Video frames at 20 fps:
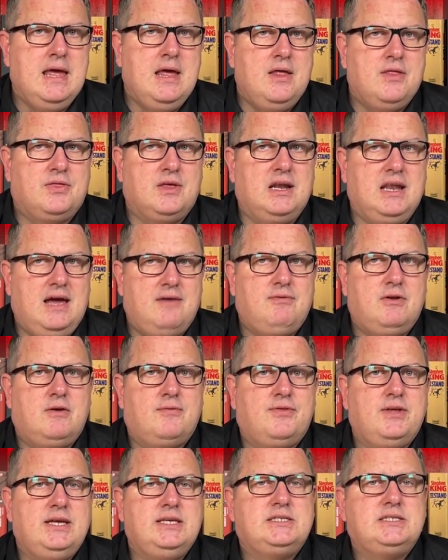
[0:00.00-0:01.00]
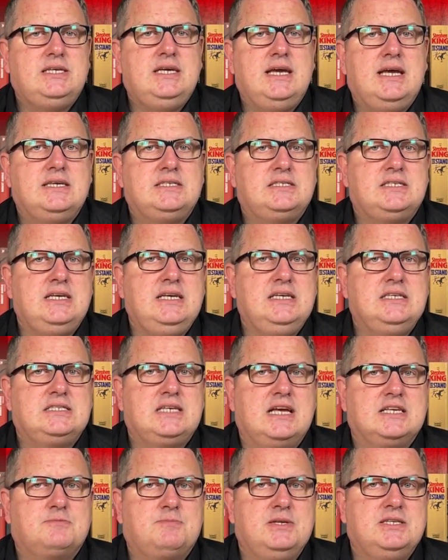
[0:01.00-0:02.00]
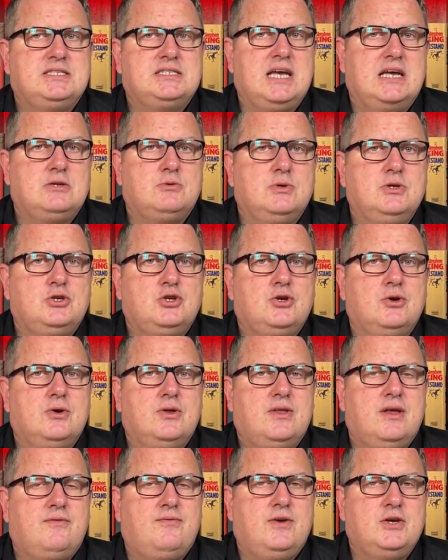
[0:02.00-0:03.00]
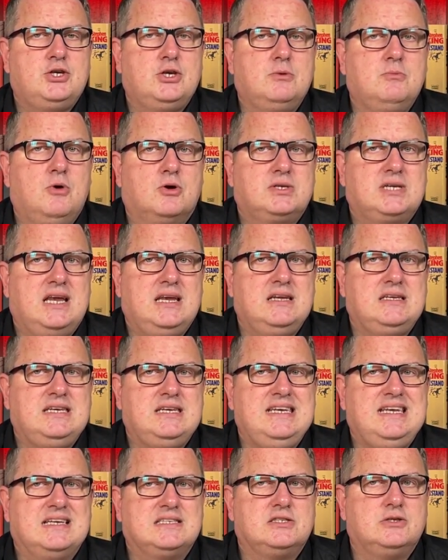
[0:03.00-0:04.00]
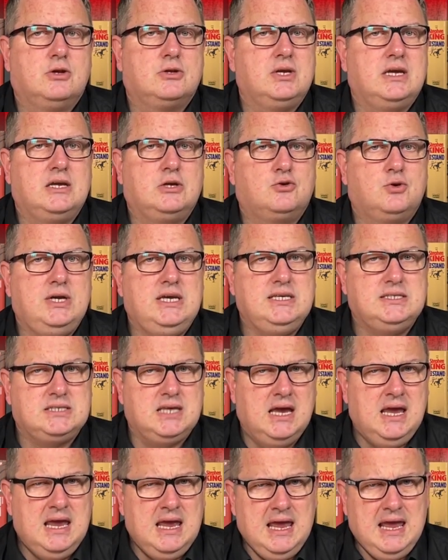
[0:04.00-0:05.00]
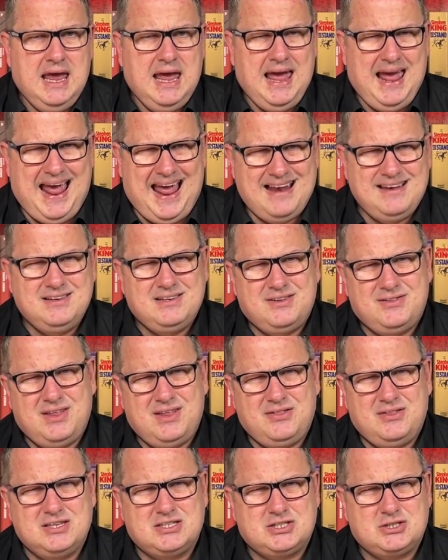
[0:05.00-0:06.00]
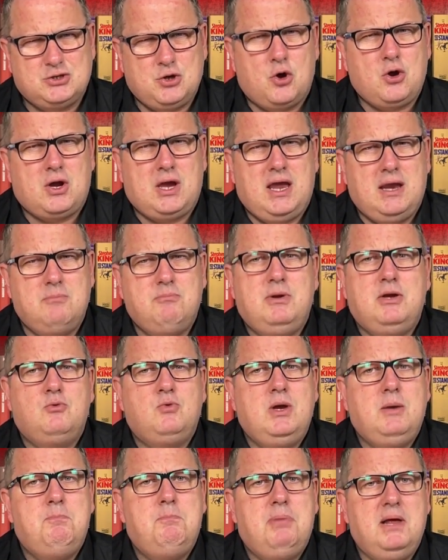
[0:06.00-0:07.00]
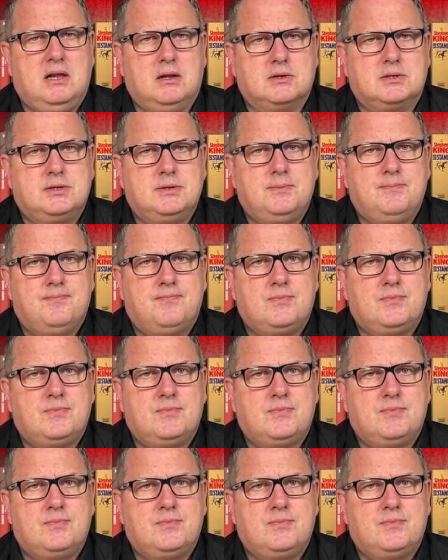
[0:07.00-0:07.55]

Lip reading: The level of these TACs has been set to ensure that fishing mortality does not increase and that the stock can be rebuilt.